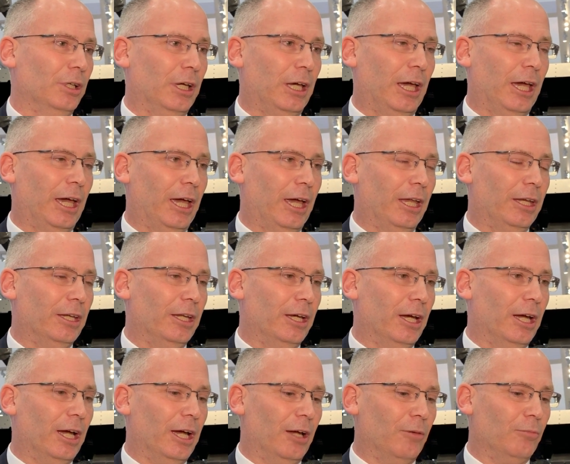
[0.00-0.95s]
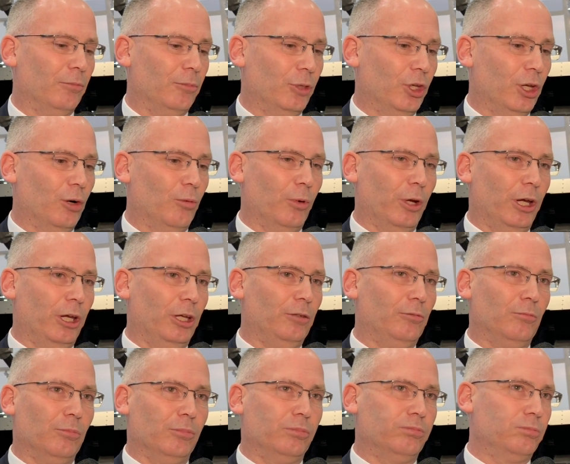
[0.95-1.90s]
And um, you know, we,
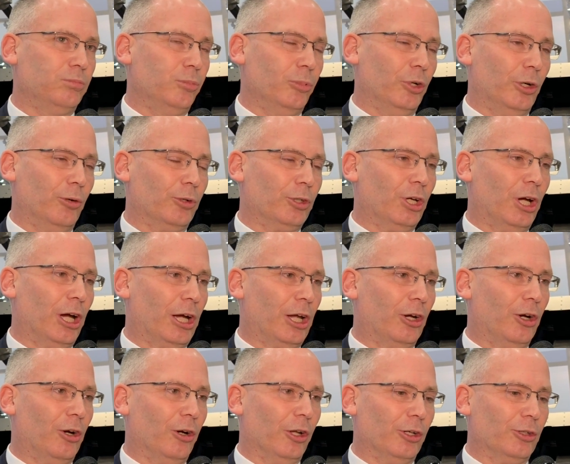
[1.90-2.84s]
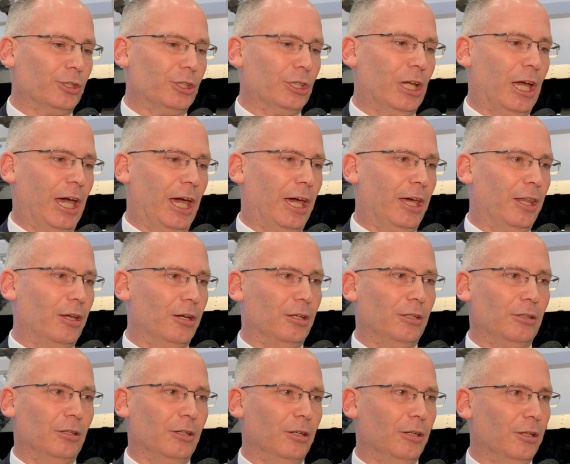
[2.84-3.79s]
we were talking earlier today that
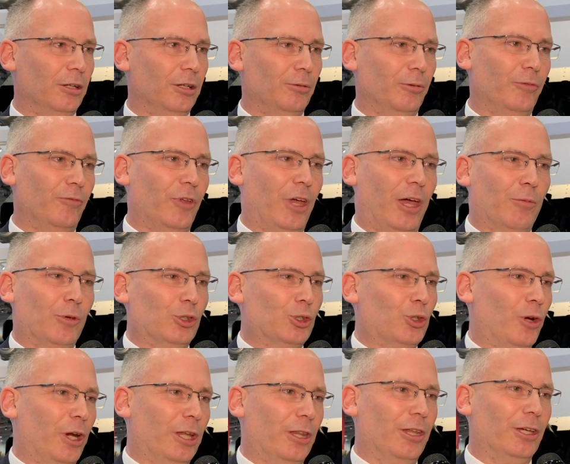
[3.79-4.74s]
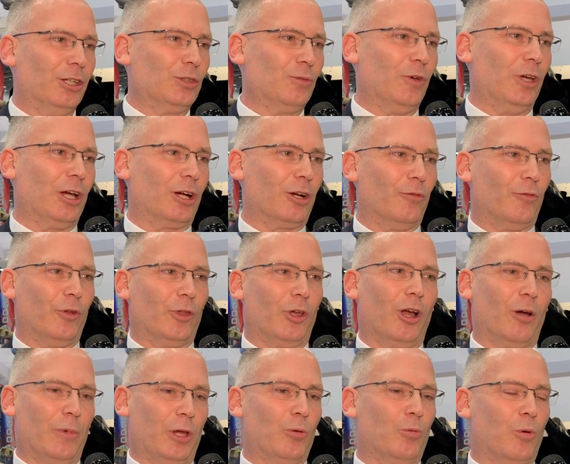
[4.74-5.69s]
we've demonstrated this vehicle for the
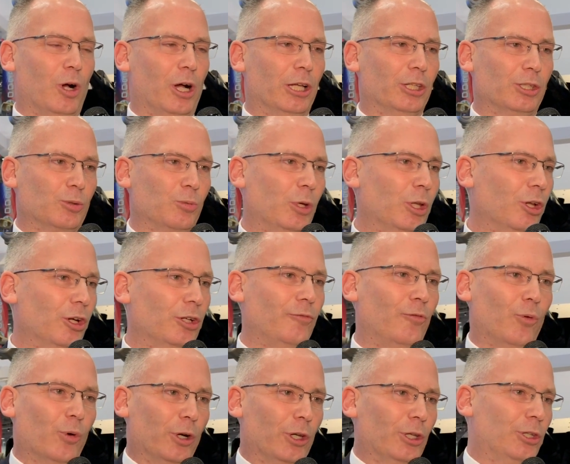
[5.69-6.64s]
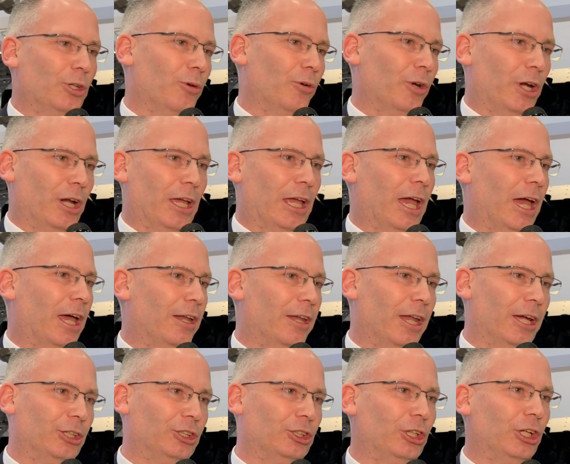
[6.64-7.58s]
Army once. We look forward to doing it again
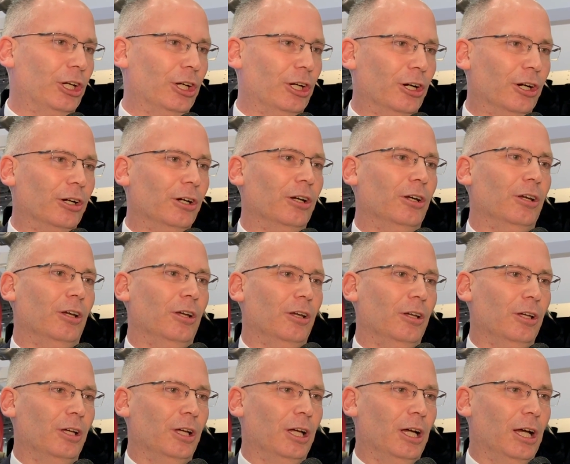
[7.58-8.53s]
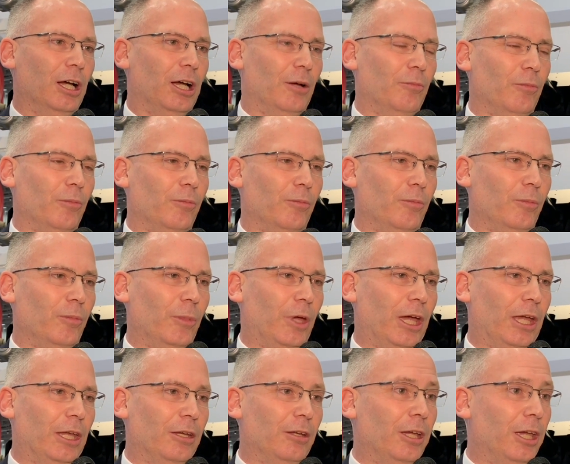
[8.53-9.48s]
next year um,
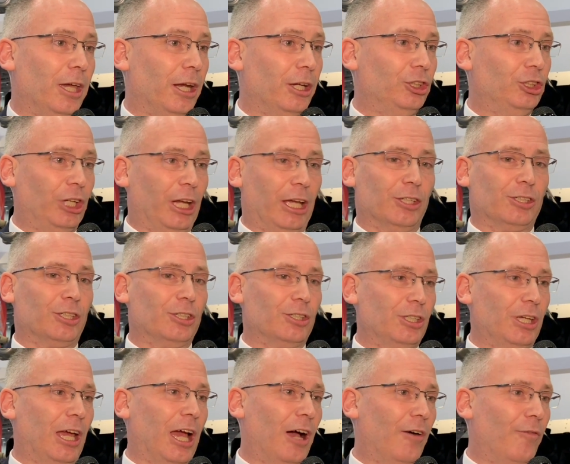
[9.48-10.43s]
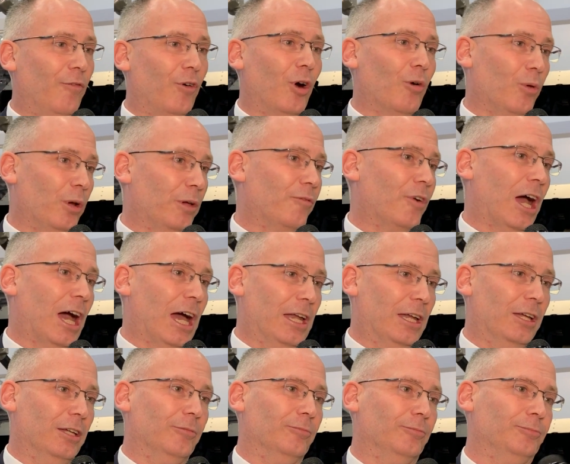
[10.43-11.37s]
and get a chance to see how far we've
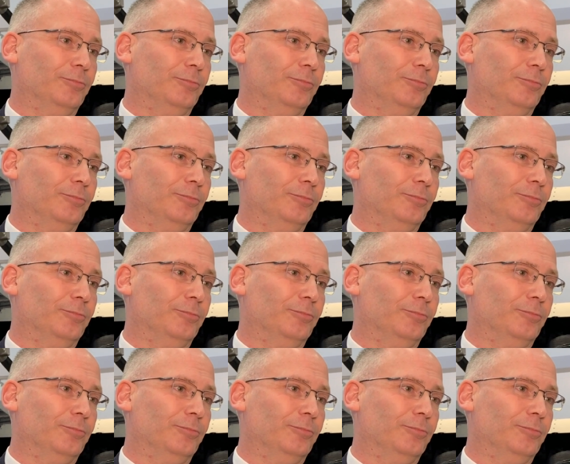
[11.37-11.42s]
gotten it.